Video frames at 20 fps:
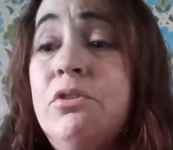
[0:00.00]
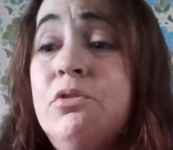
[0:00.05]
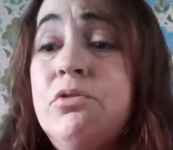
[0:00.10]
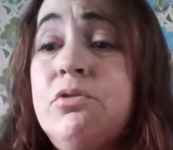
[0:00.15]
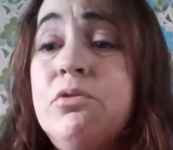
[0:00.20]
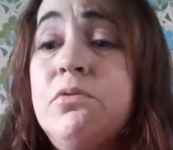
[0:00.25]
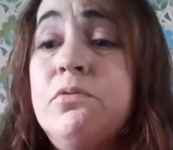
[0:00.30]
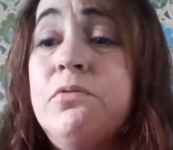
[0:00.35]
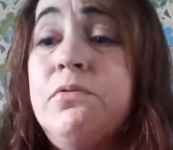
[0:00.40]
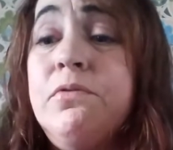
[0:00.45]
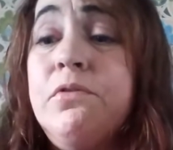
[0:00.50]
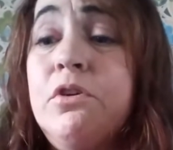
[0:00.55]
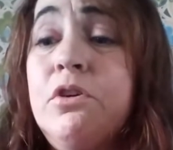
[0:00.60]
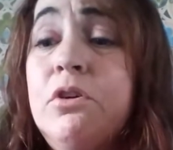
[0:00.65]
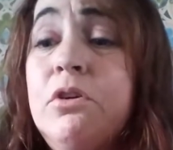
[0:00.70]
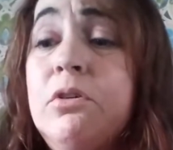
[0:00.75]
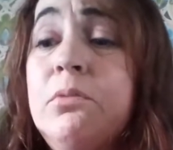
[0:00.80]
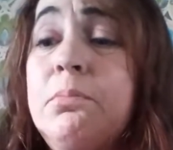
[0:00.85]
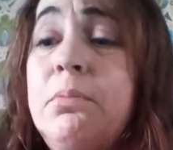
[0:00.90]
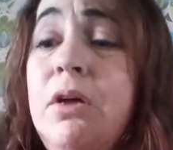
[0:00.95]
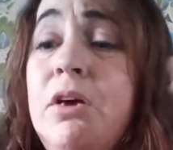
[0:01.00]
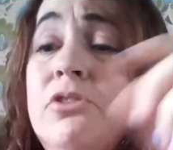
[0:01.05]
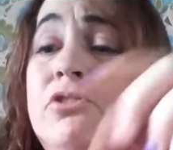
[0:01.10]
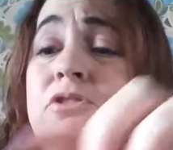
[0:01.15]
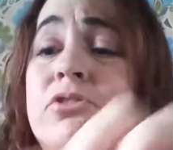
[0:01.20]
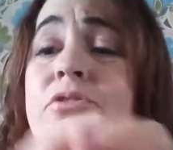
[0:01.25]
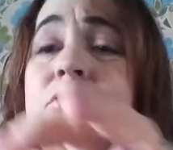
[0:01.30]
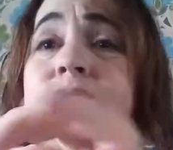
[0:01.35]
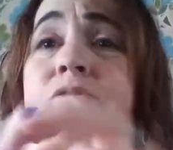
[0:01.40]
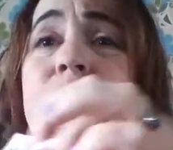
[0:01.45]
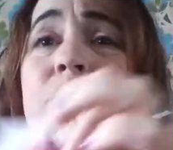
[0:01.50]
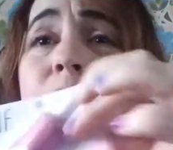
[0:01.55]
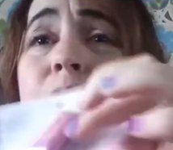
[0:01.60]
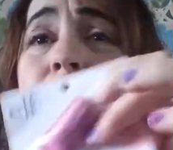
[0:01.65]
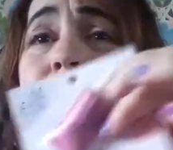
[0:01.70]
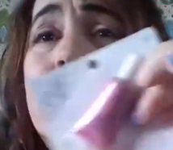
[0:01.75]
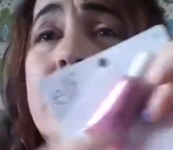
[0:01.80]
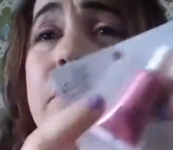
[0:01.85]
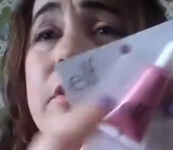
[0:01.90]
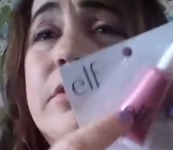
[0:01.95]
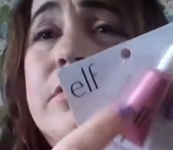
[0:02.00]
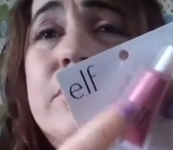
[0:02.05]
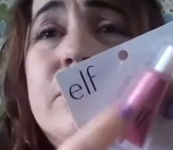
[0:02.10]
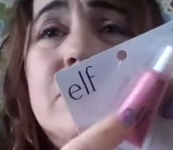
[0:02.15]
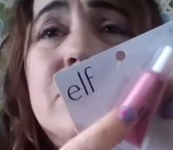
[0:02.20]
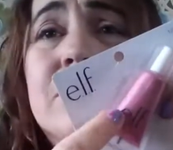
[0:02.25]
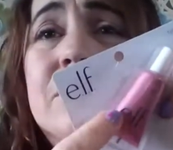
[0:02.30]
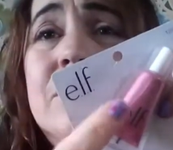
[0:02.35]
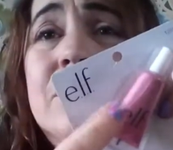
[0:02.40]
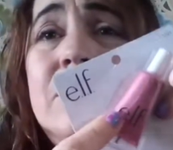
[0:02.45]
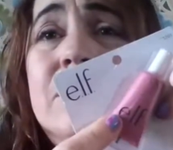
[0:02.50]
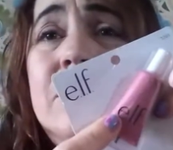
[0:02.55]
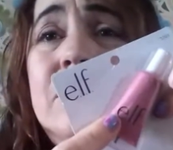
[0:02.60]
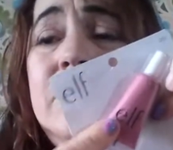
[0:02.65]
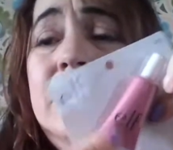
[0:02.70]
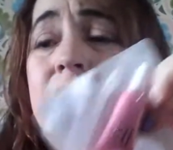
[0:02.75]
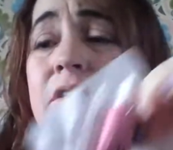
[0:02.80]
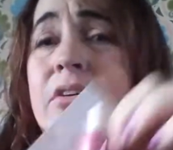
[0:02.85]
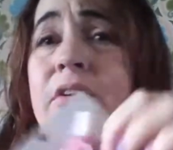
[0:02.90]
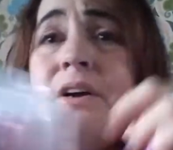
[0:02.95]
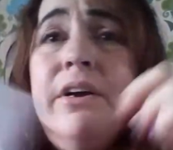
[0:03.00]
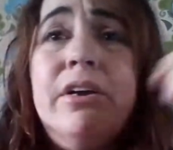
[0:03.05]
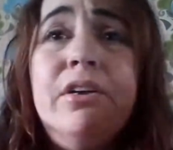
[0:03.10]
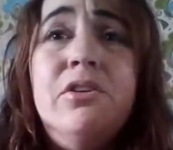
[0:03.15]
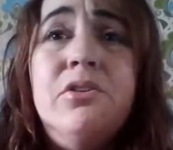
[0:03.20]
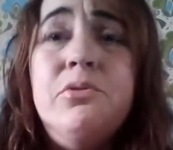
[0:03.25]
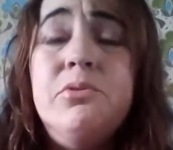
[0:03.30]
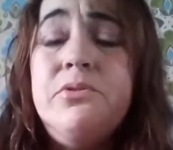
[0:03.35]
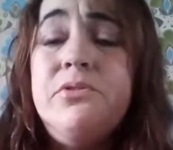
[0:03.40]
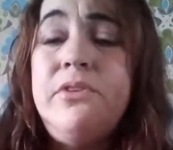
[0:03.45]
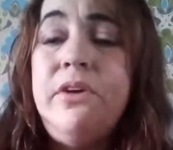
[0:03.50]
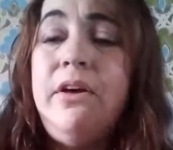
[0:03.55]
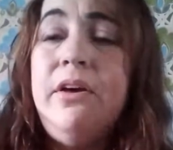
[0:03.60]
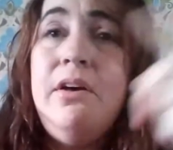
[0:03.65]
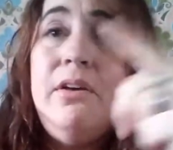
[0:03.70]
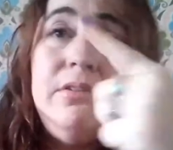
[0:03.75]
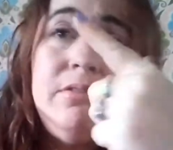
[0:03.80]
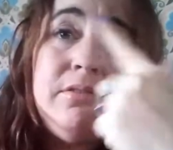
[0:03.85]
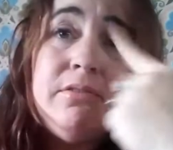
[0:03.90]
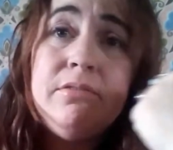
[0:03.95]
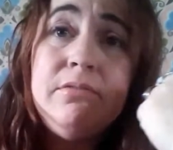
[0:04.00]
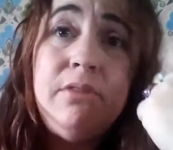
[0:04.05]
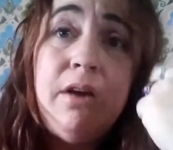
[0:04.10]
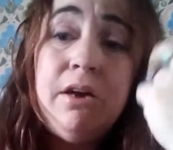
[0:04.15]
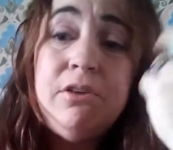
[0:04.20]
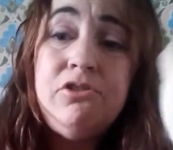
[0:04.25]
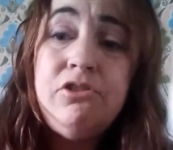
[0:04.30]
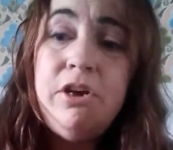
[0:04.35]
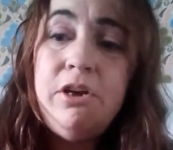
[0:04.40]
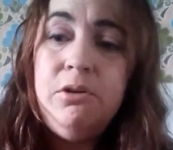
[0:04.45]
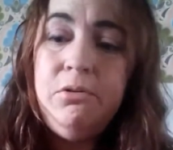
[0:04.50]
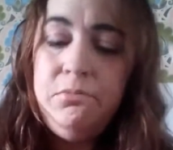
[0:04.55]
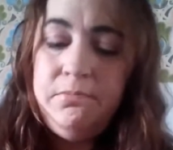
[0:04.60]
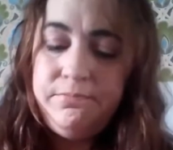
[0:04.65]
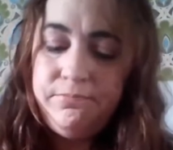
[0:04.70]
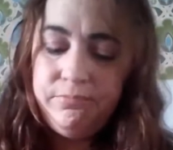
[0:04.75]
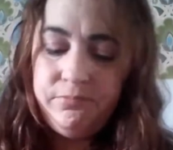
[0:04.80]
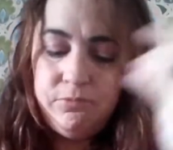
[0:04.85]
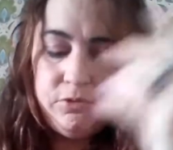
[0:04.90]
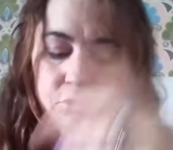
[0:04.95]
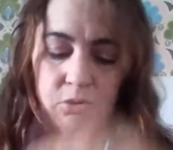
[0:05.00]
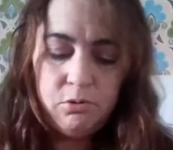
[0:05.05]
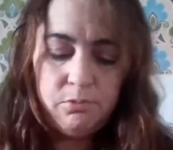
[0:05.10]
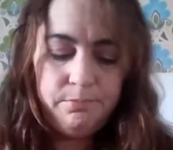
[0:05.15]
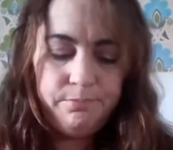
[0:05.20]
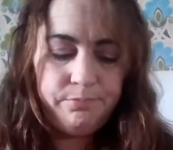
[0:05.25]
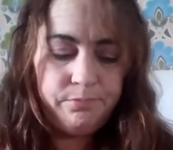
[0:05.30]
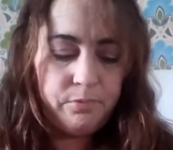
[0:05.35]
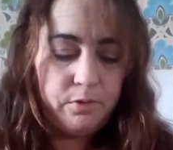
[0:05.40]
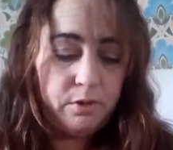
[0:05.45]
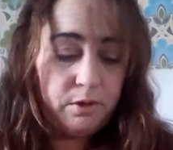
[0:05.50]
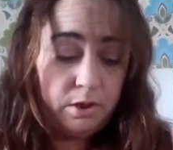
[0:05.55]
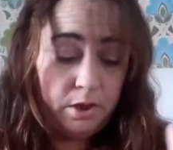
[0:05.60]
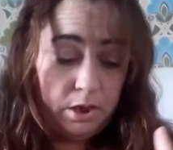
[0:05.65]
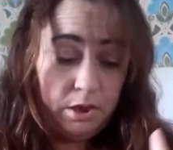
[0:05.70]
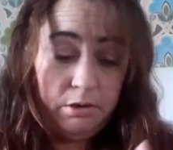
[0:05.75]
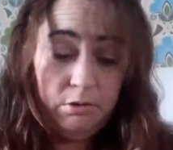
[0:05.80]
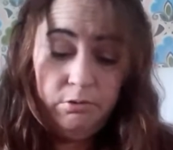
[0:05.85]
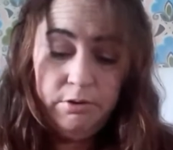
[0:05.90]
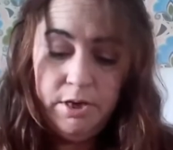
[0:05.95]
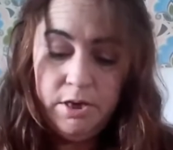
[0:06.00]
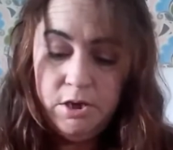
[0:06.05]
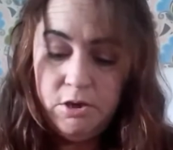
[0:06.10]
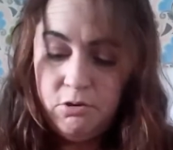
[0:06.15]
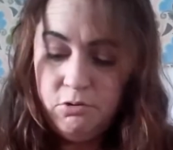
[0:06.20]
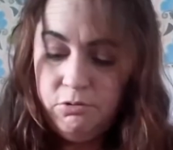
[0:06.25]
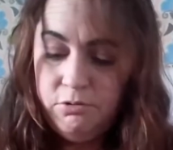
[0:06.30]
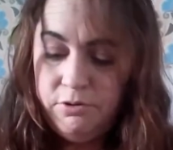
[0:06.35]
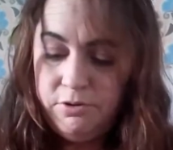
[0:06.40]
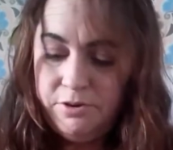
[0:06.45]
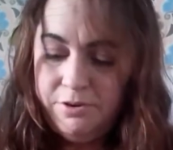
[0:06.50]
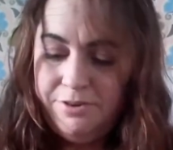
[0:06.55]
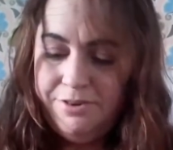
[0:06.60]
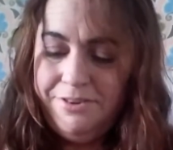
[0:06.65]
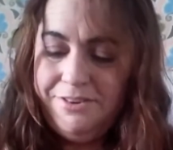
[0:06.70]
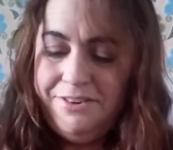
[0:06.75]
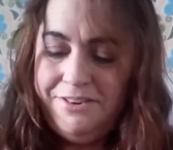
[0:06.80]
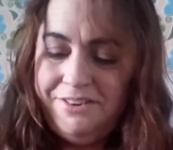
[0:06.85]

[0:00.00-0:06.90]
use them for blushes, or this, you know, I can use as eyeshadow. So it'll get used.